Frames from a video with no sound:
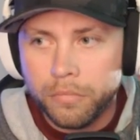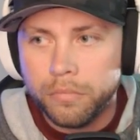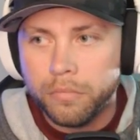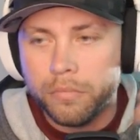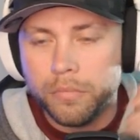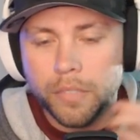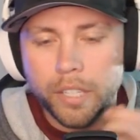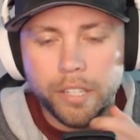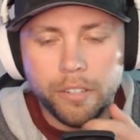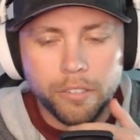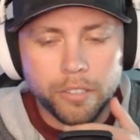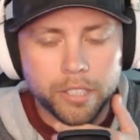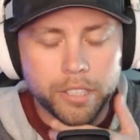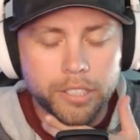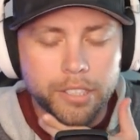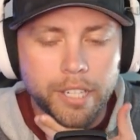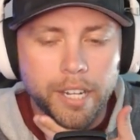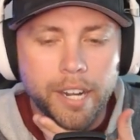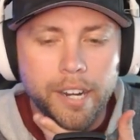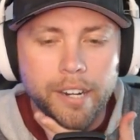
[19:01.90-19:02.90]
I'm getting really
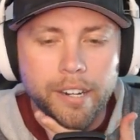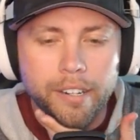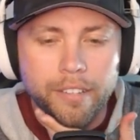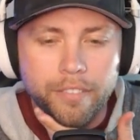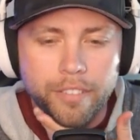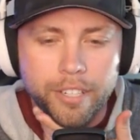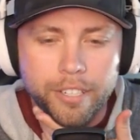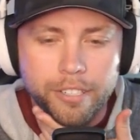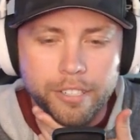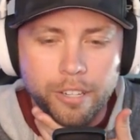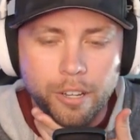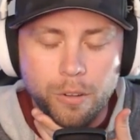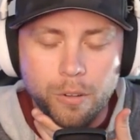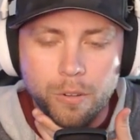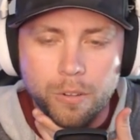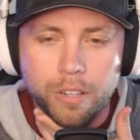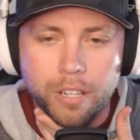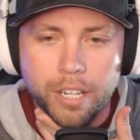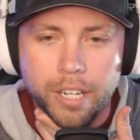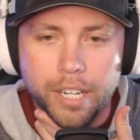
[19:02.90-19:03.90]
tired of this
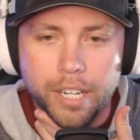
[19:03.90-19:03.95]
whole